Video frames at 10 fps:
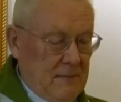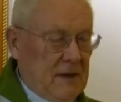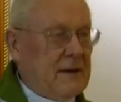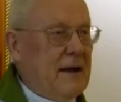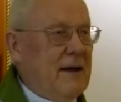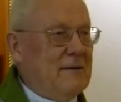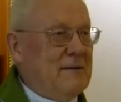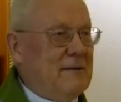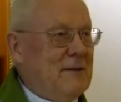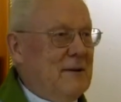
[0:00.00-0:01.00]
But then
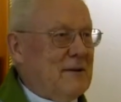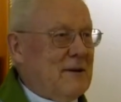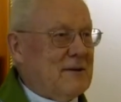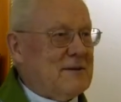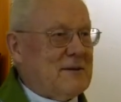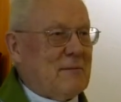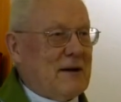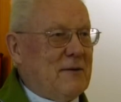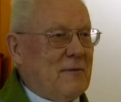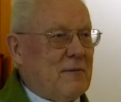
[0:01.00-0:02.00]
there is some
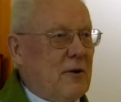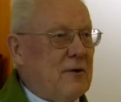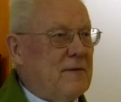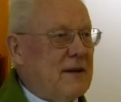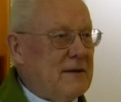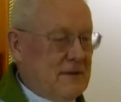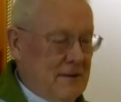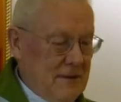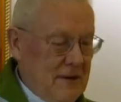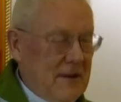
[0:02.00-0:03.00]
kind of
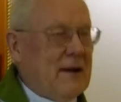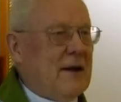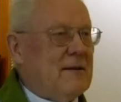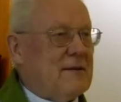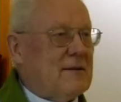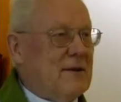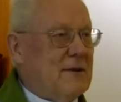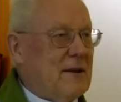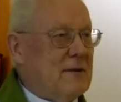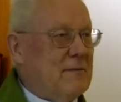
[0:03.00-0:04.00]
conflict, and
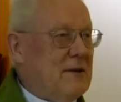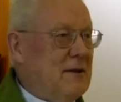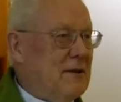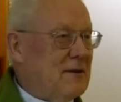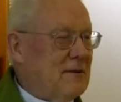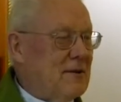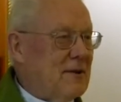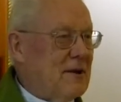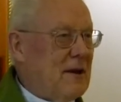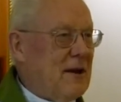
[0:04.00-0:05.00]
we hear
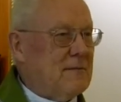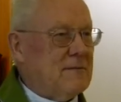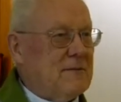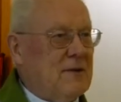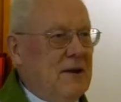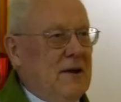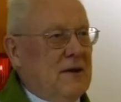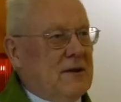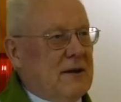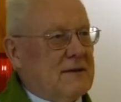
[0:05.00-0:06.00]
that
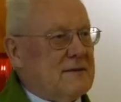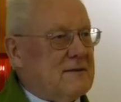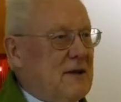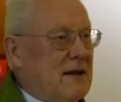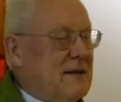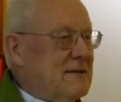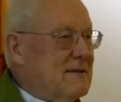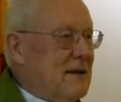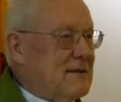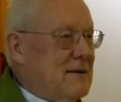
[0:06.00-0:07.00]
yes,
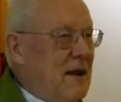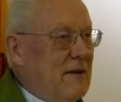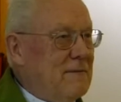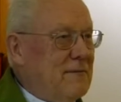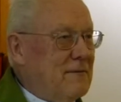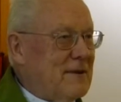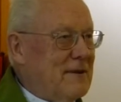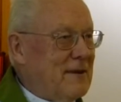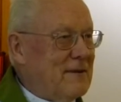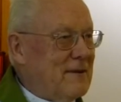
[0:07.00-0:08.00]
that's enough.
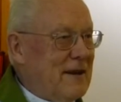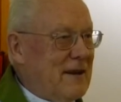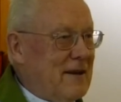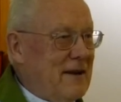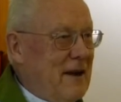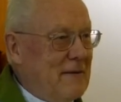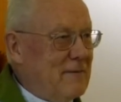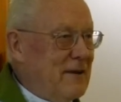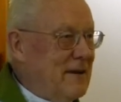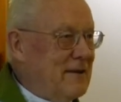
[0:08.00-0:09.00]
I had
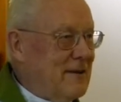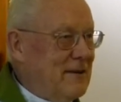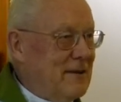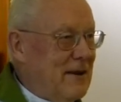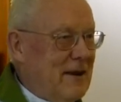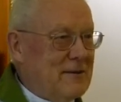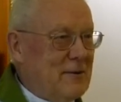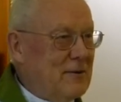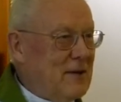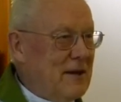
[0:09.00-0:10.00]
enough, and I
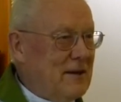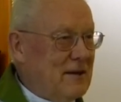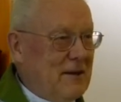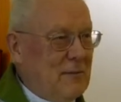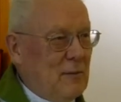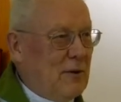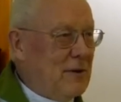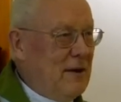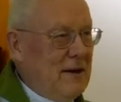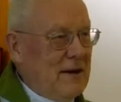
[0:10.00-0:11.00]
don't take it
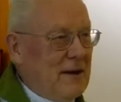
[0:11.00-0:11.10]
anymore.